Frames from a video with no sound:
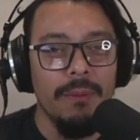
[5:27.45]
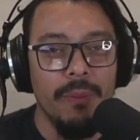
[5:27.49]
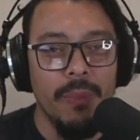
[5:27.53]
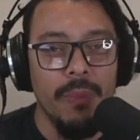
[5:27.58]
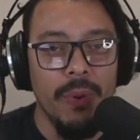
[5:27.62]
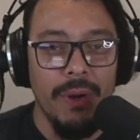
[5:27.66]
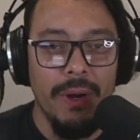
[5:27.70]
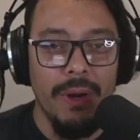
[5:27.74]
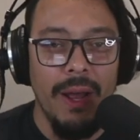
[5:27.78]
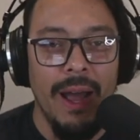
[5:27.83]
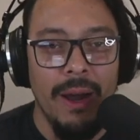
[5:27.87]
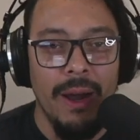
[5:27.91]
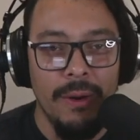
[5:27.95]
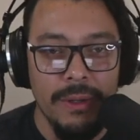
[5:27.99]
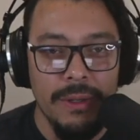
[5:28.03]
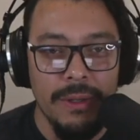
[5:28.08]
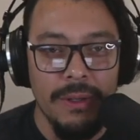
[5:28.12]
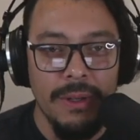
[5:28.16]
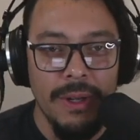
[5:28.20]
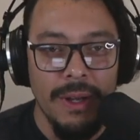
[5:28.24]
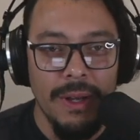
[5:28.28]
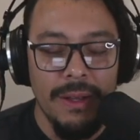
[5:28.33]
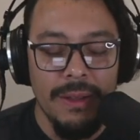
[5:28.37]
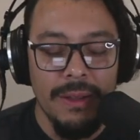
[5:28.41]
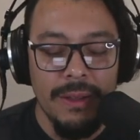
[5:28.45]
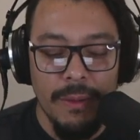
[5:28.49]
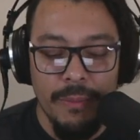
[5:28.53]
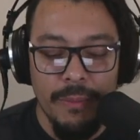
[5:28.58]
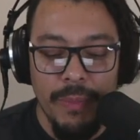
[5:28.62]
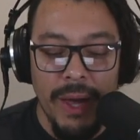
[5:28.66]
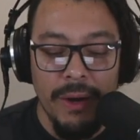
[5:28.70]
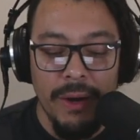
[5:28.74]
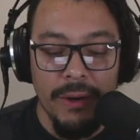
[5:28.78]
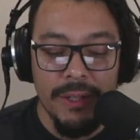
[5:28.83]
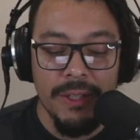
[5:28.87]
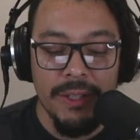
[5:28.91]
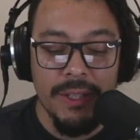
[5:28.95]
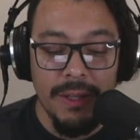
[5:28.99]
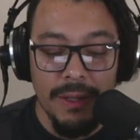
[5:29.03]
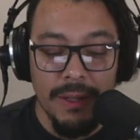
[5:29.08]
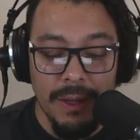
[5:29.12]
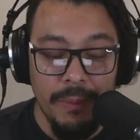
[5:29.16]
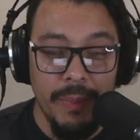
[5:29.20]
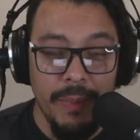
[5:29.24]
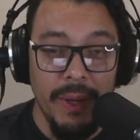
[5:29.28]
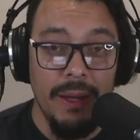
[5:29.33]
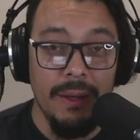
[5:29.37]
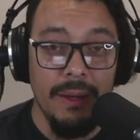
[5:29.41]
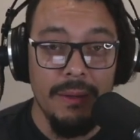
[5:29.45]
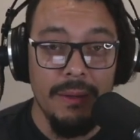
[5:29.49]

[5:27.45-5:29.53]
put out, the better it's going to be.